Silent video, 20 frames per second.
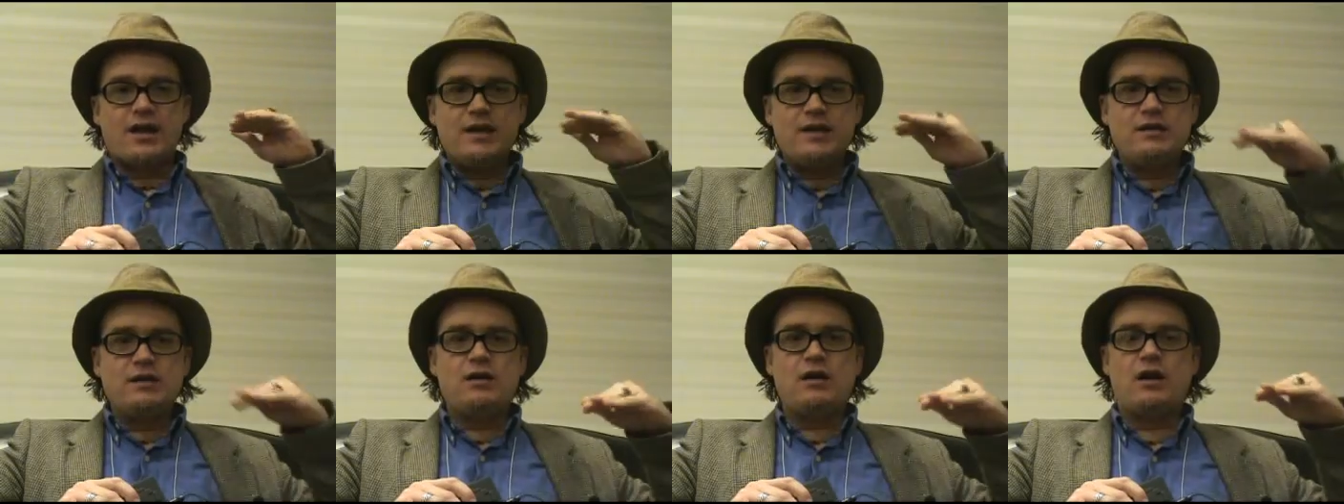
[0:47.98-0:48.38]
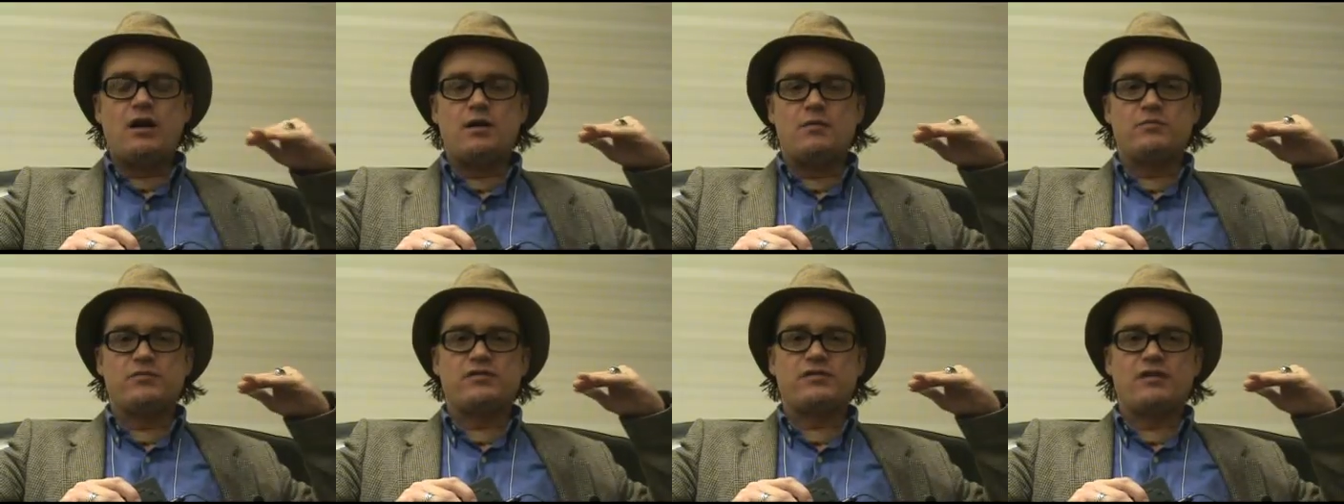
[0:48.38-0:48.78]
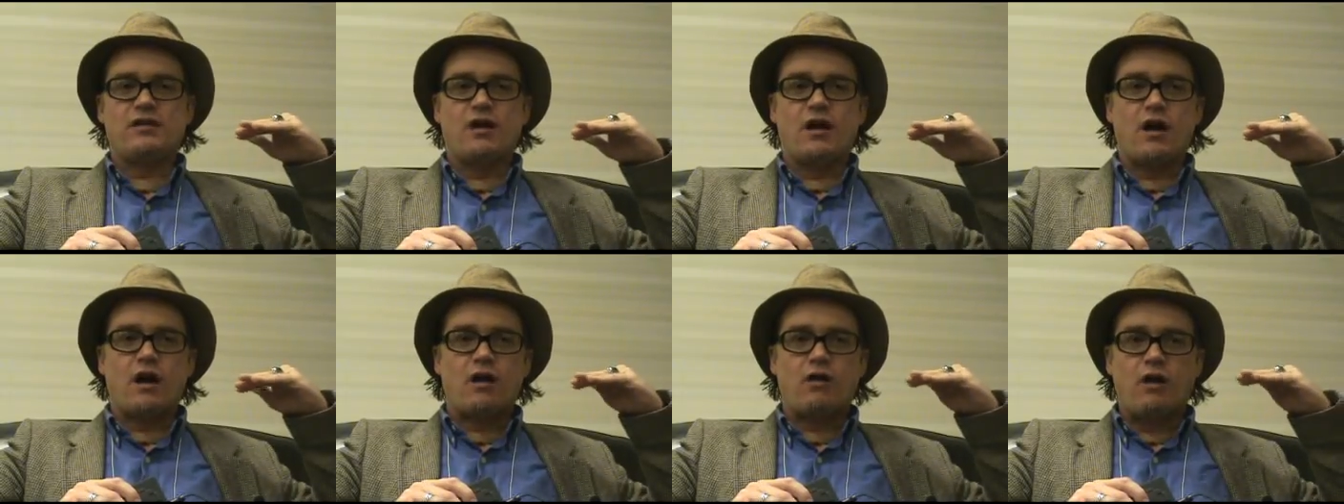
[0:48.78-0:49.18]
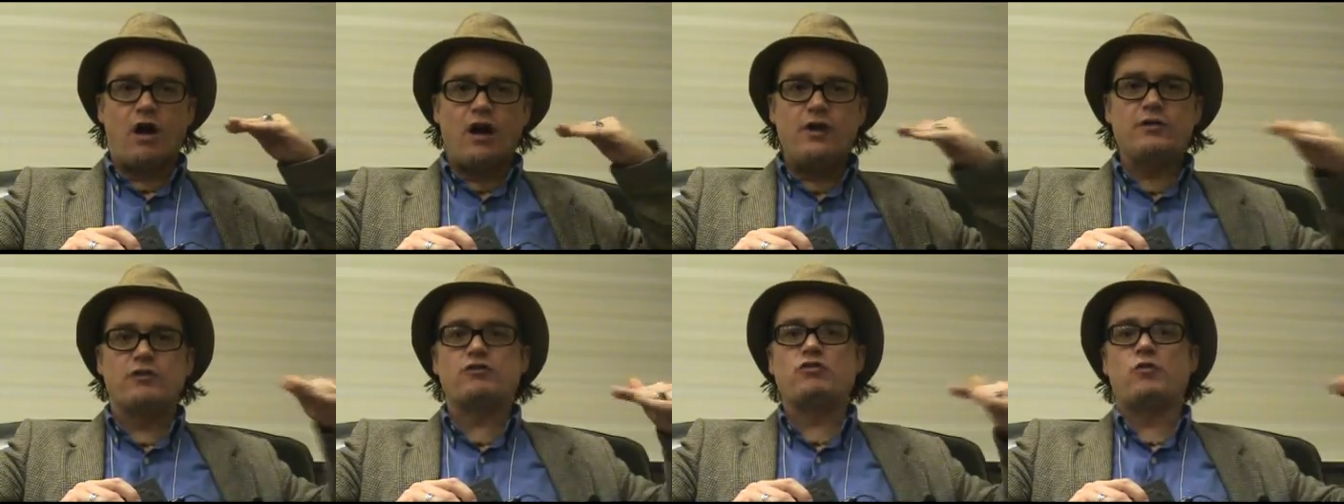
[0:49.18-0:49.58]
incomes are
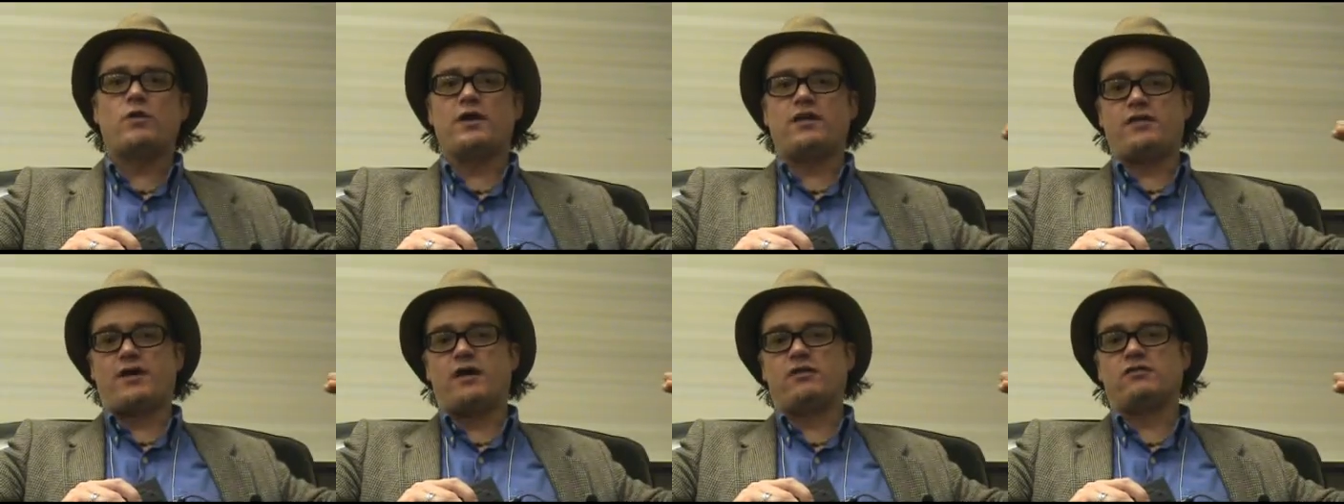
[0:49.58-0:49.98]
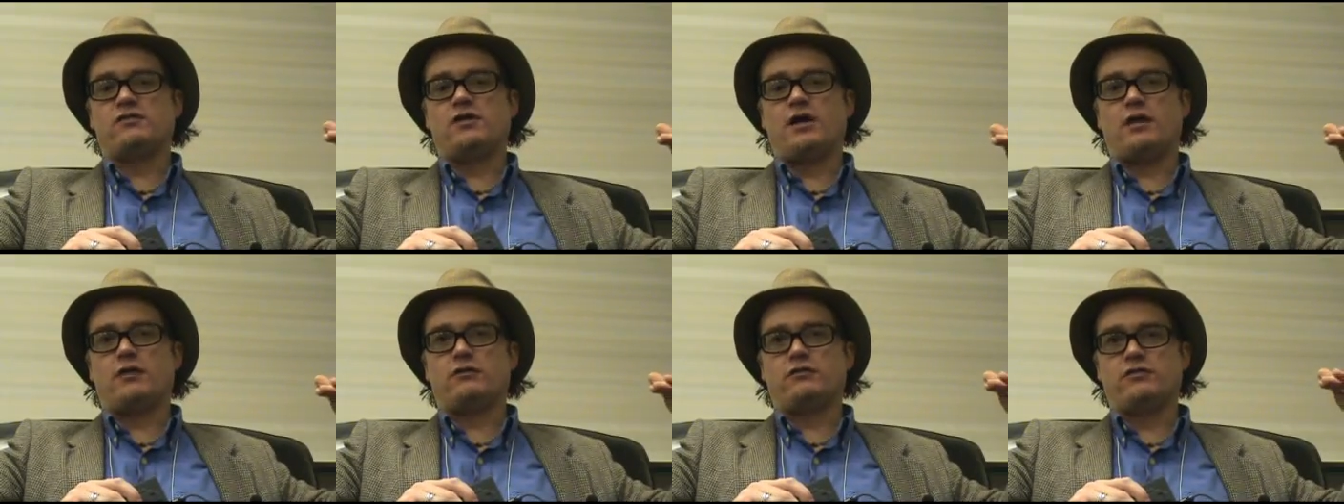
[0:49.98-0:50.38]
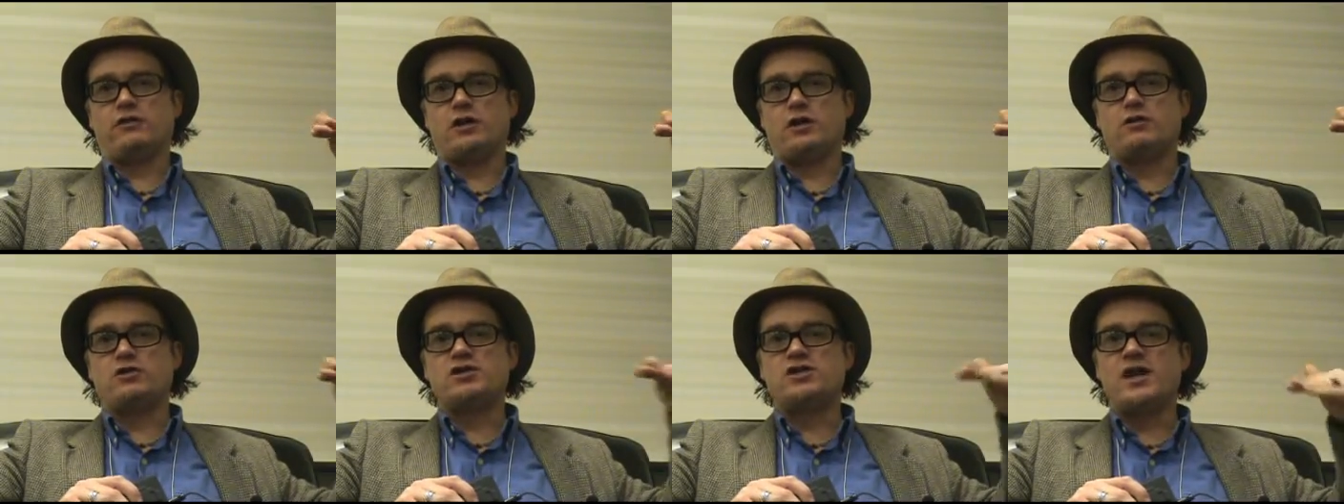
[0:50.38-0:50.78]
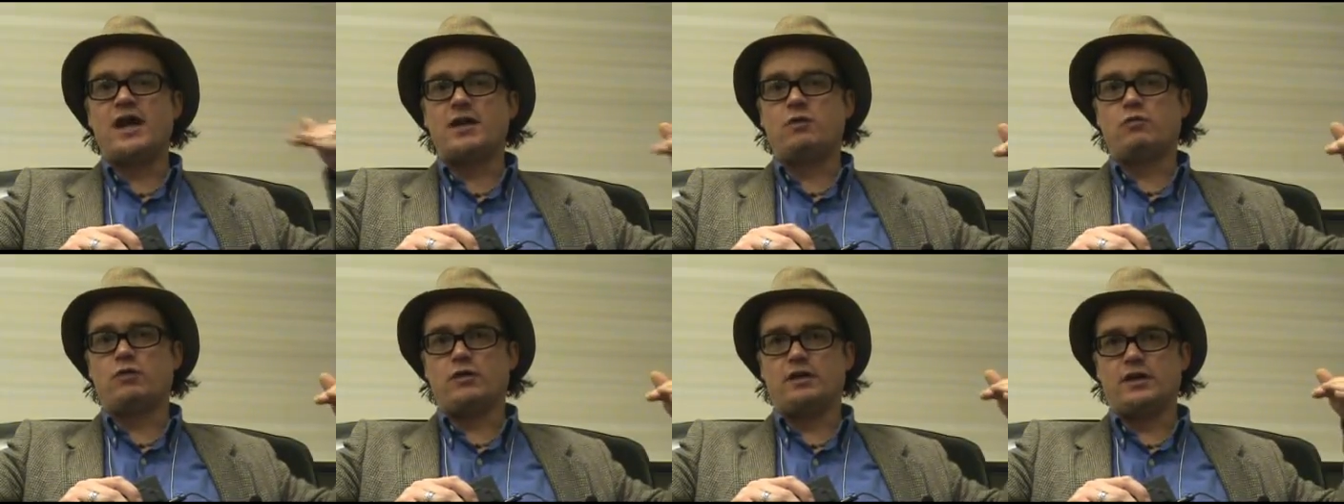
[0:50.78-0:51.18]
under $20,000 a year
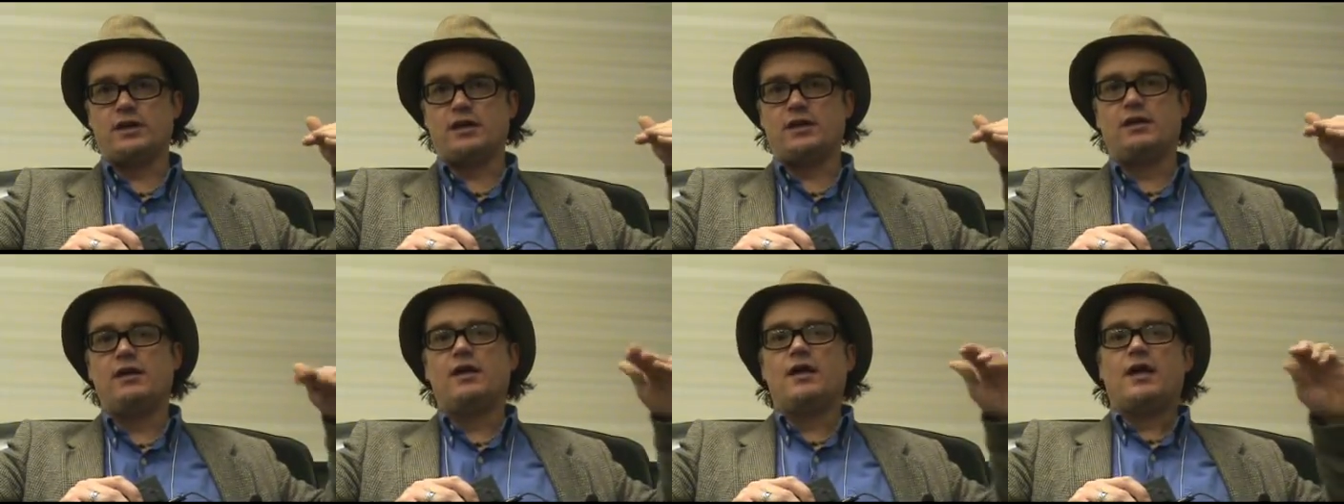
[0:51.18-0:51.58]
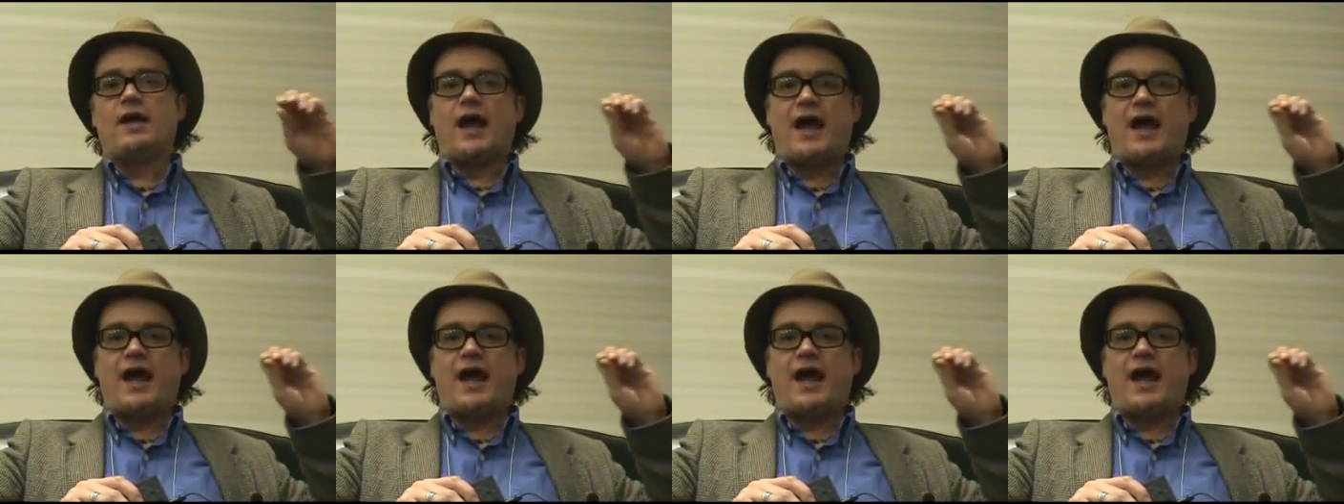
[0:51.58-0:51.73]
generally,